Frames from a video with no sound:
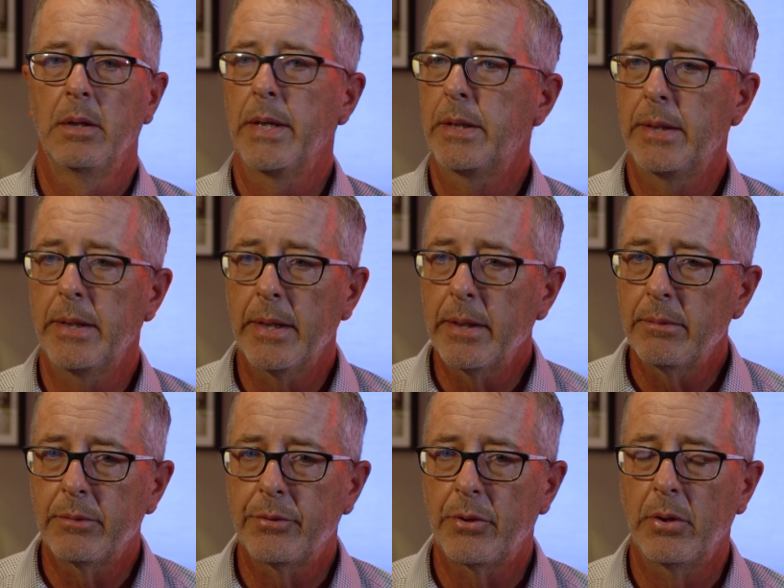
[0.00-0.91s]

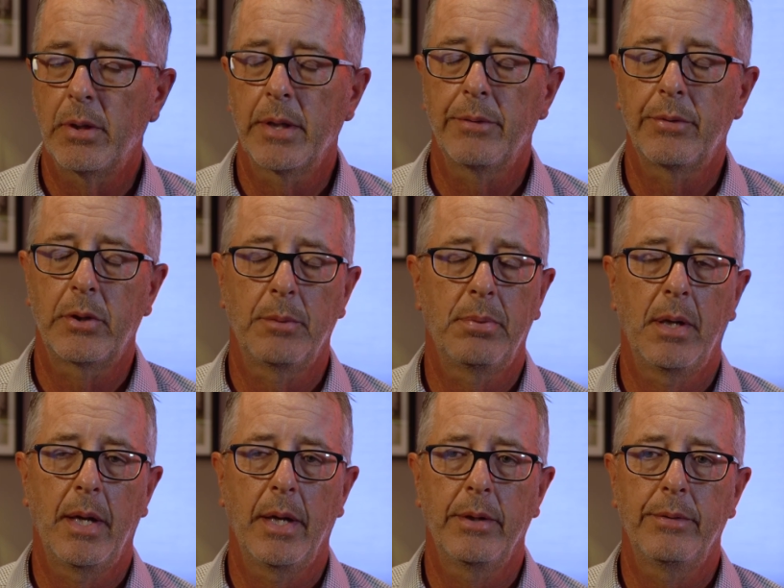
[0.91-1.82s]
LinkedIn certainly is a good
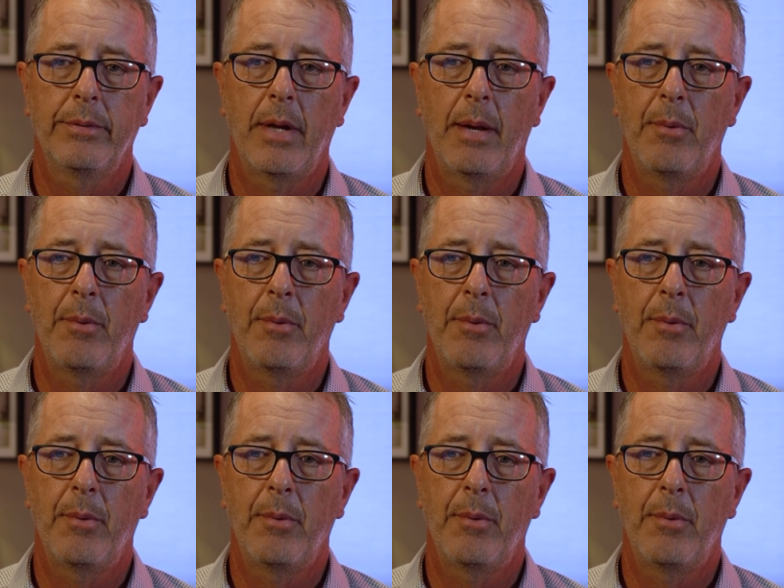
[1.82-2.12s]
place.